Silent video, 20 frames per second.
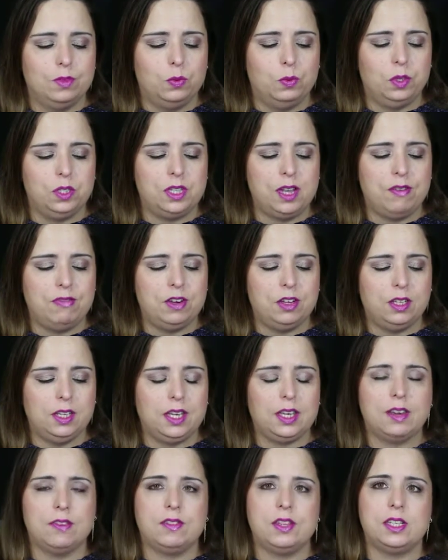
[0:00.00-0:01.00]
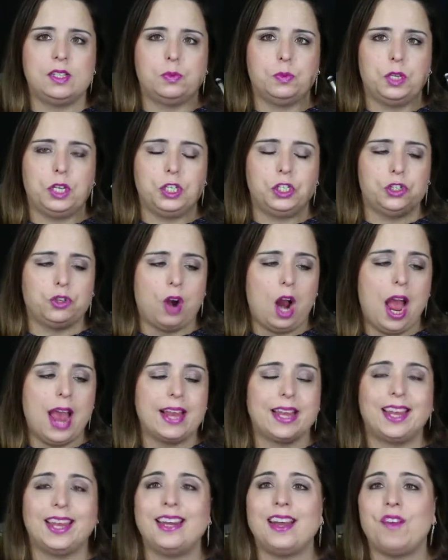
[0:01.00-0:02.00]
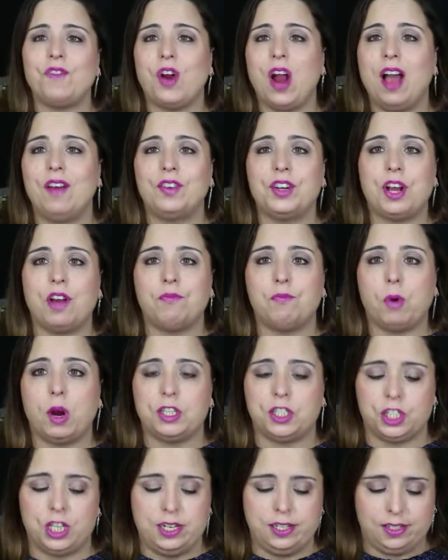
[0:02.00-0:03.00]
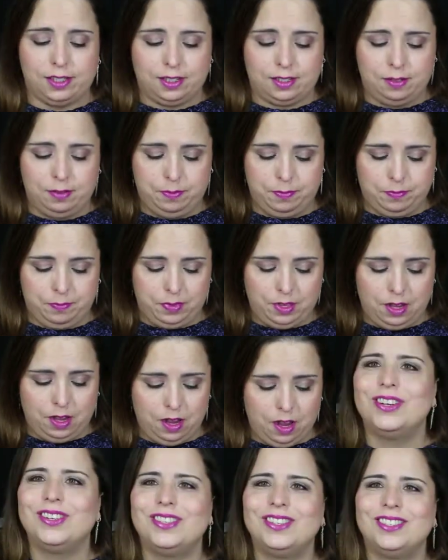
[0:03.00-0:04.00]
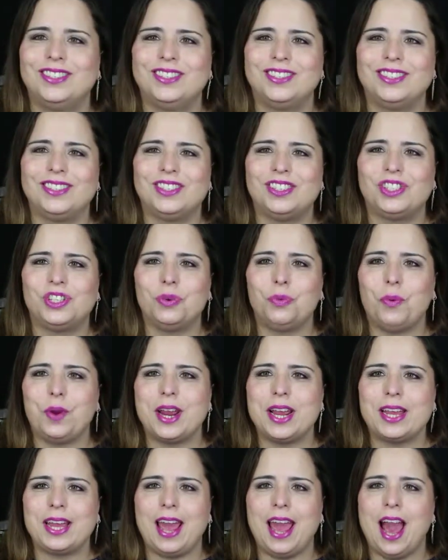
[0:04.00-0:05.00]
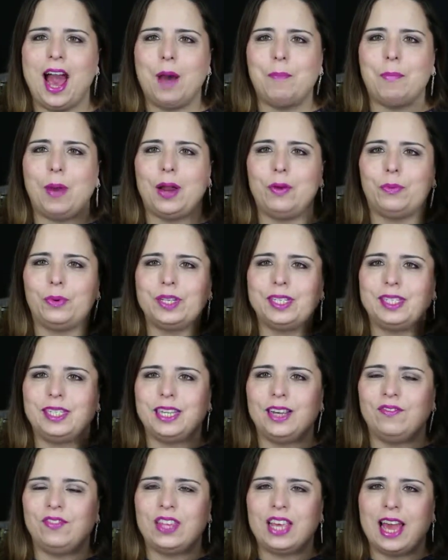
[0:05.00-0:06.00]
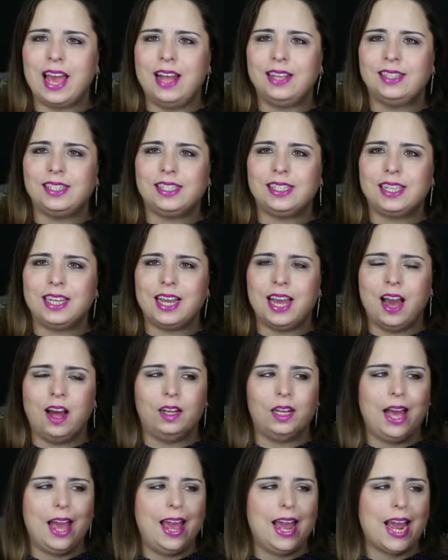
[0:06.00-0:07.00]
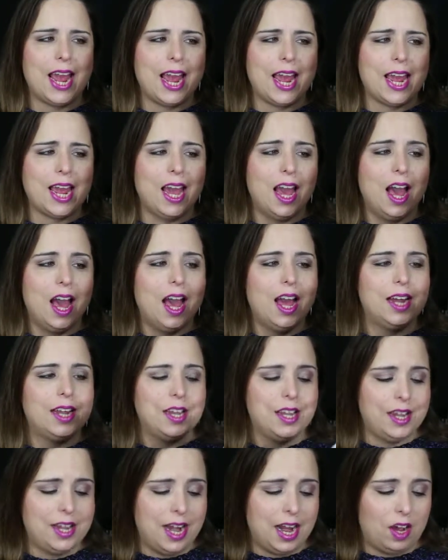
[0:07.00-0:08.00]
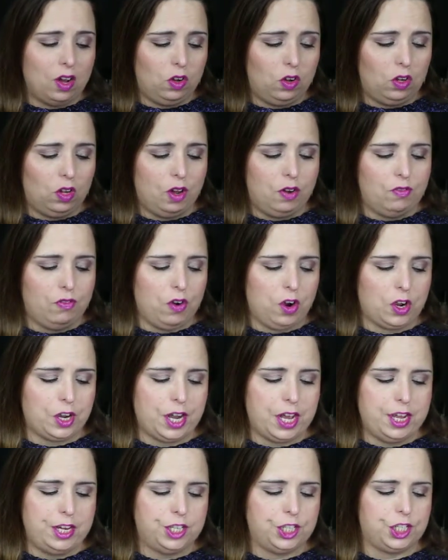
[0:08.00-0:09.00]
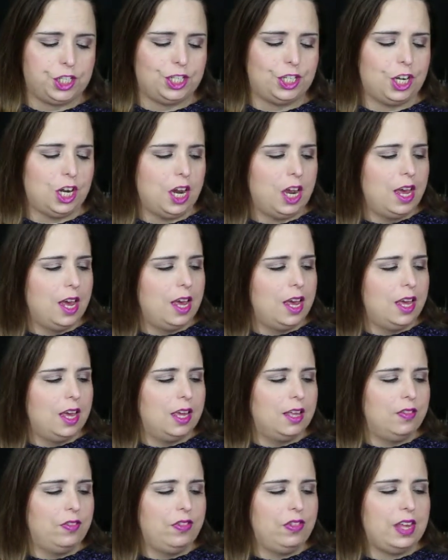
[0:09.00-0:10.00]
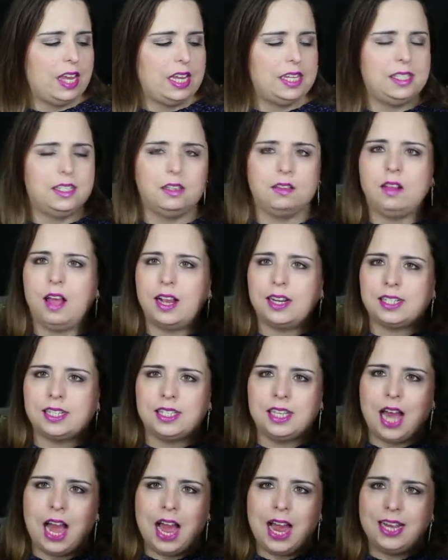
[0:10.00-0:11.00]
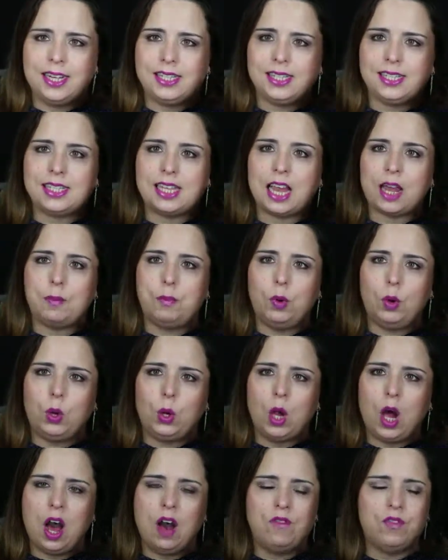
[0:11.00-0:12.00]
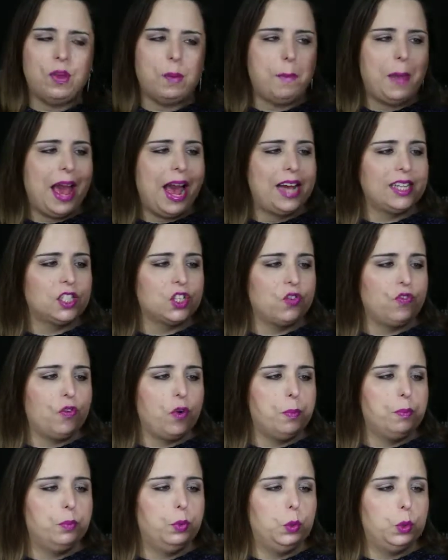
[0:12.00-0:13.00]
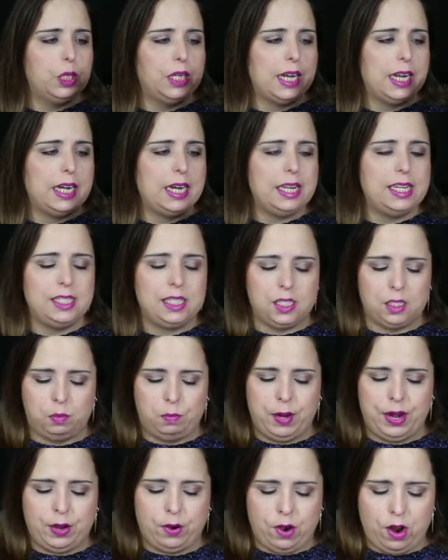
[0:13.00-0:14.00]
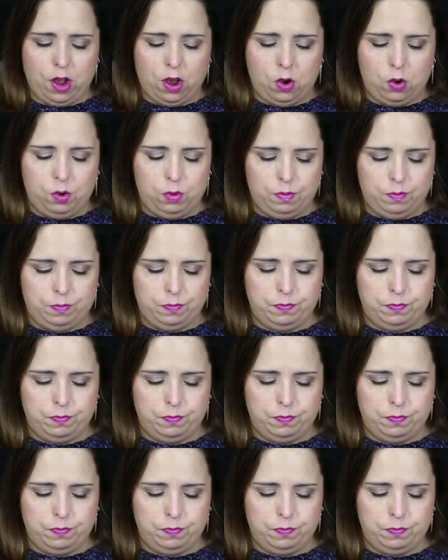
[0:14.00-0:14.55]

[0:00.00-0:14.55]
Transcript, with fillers: we'll definitely give this one a try. Can never have enough brushes. To recap, I received the NCLA nail varnish, the deluxe size sample of the mask from Moulin and Sparrow,